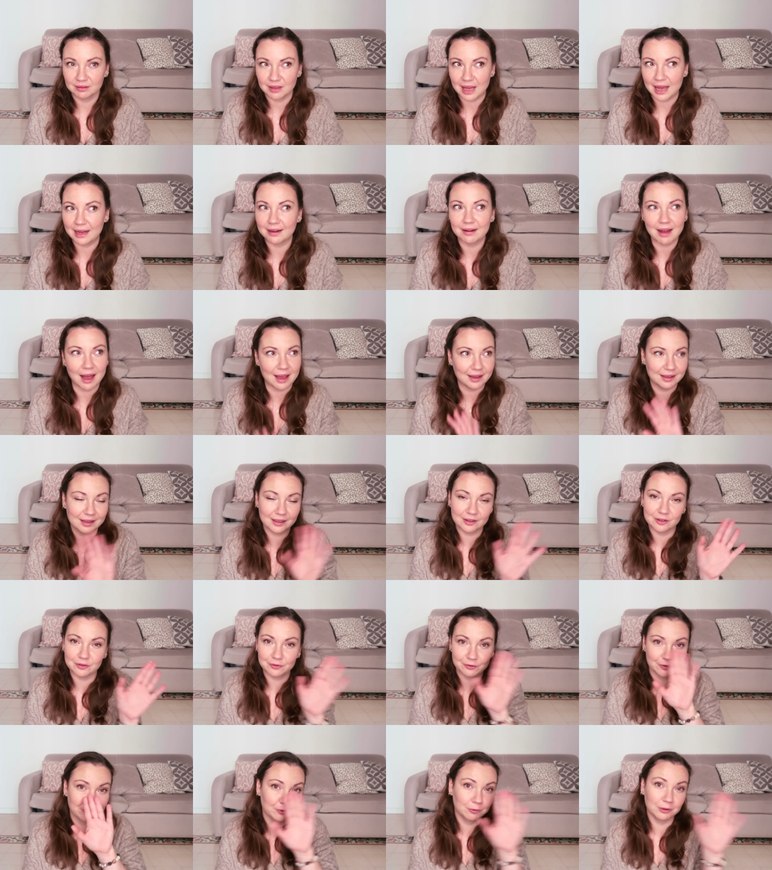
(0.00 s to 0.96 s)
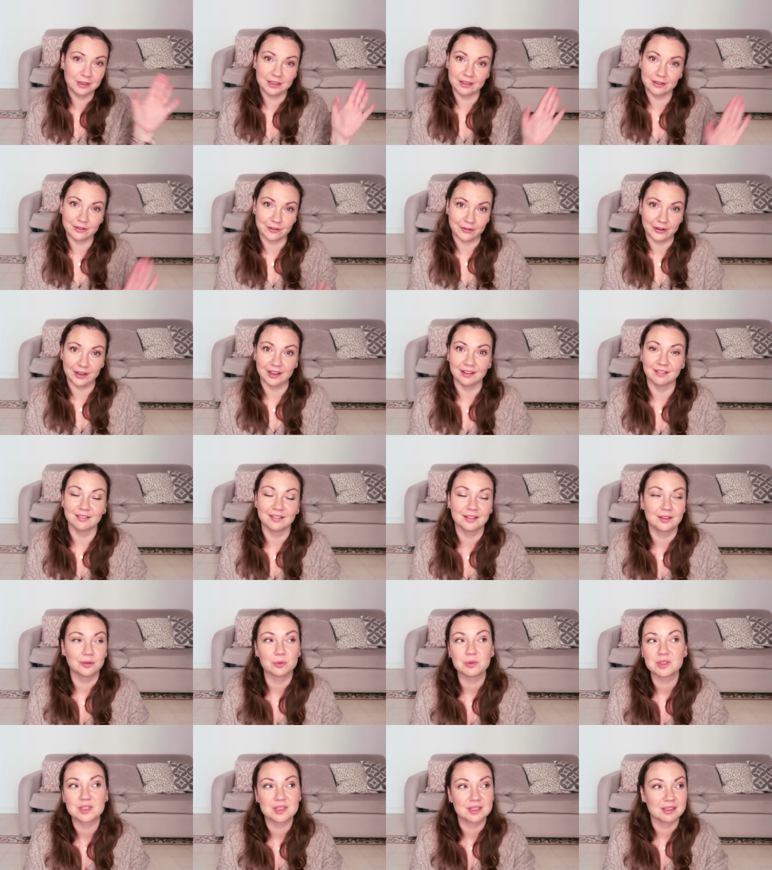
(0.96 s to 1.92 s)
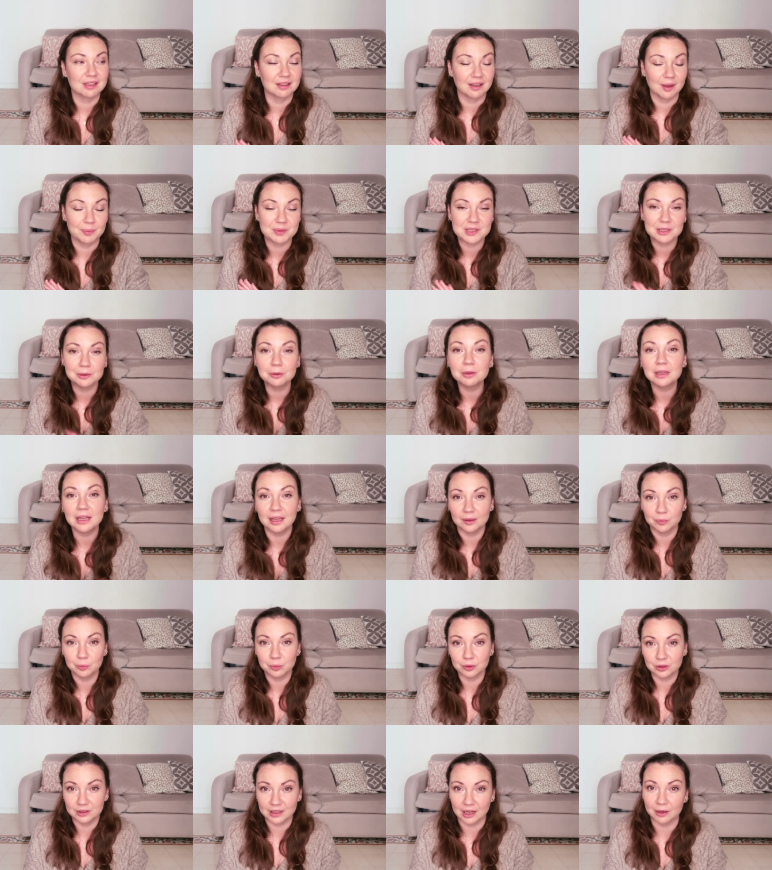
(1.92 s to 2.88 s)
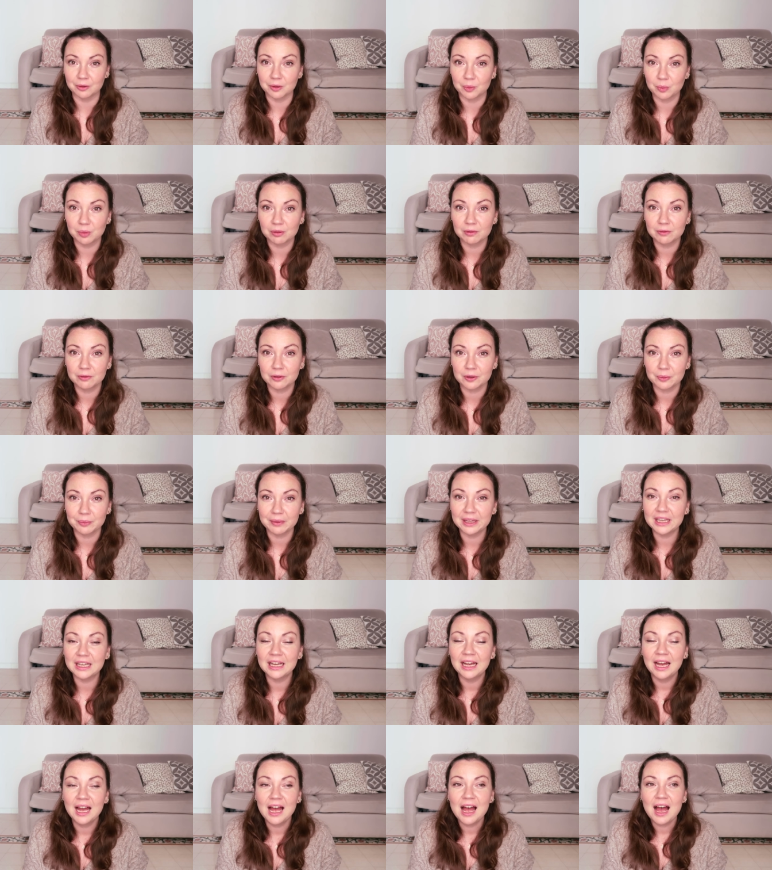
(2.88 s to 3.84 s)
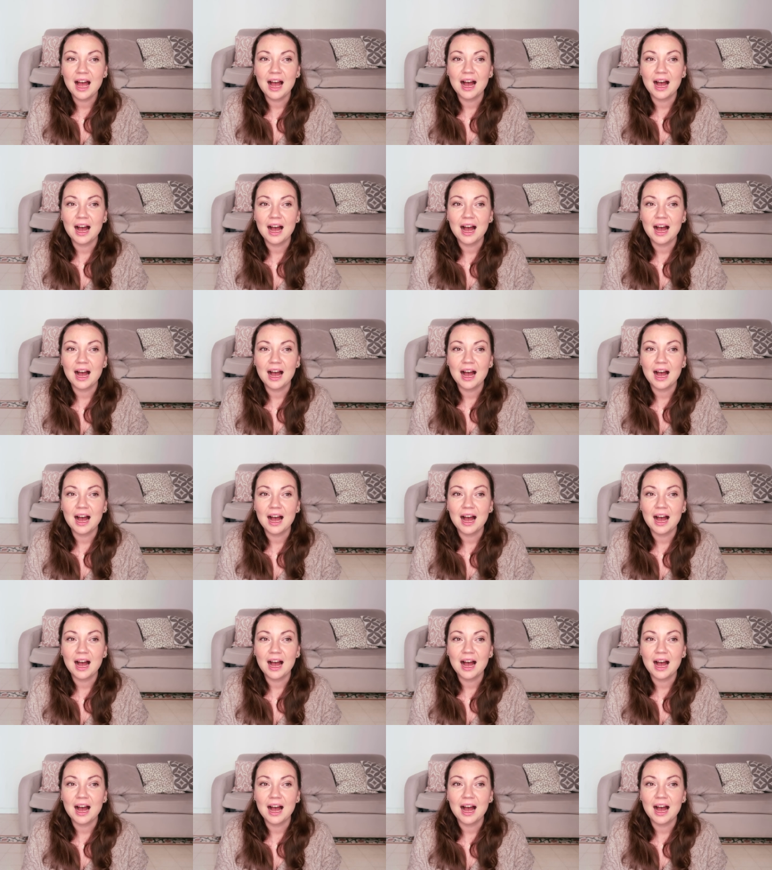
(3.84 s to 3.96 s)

And I can fully agree, it was absolutely unputdownable for me.